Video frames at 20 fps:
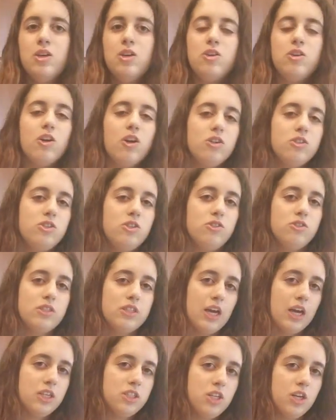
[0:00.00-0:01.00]
You could also use
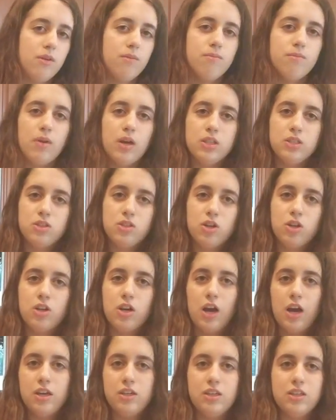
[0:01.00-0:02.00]
ketchup,
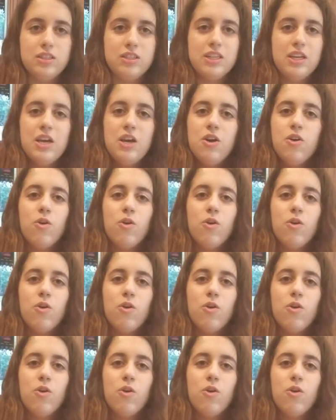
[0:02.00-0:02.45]
mustard, onions,